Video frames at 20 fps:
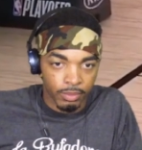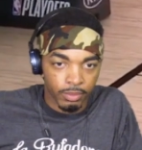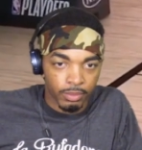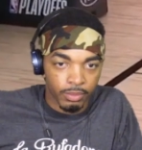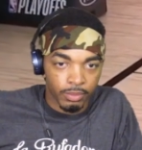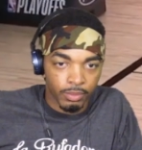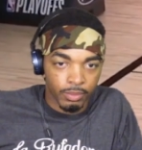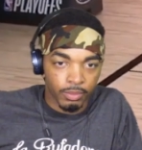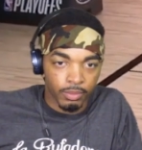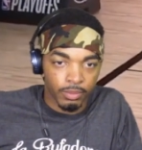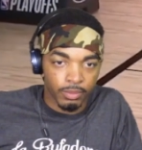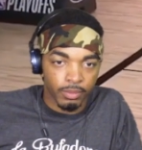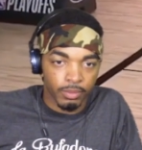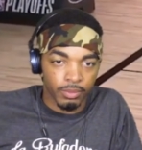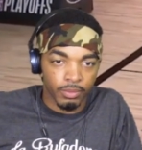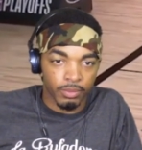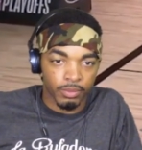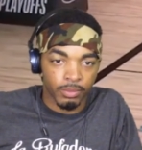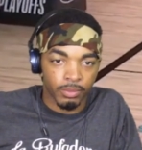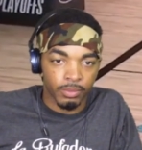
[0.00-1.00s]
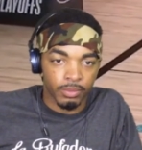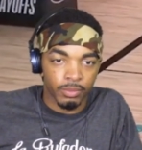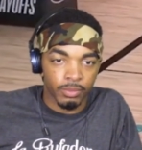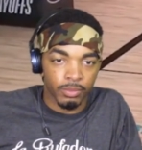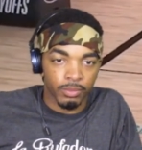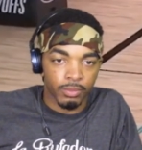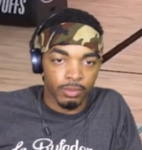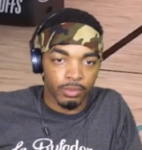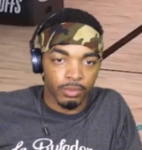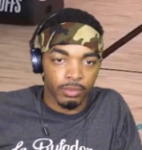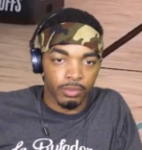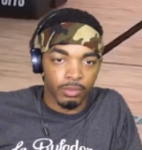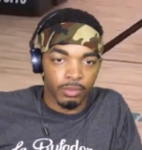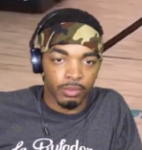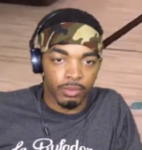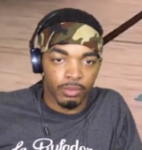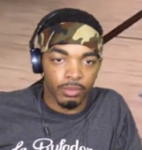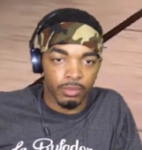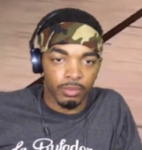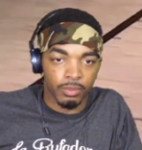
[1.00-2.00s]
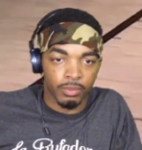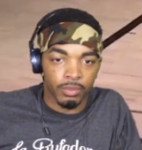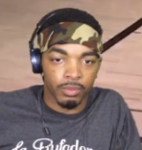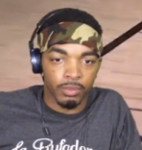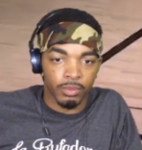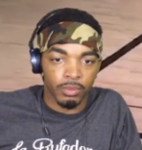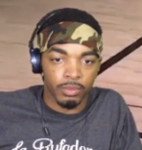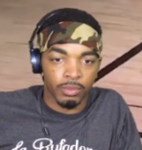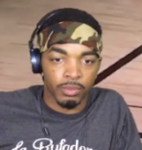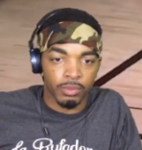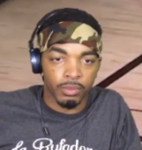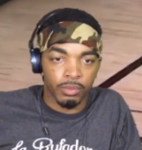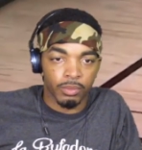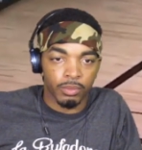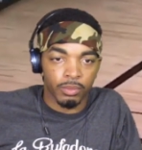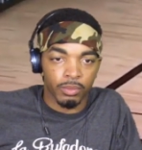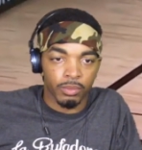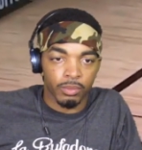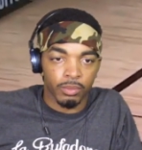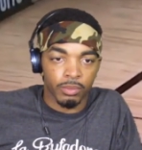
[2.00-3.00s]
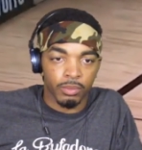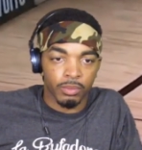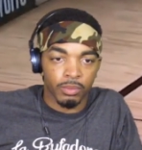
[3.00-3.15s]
Nothing is said.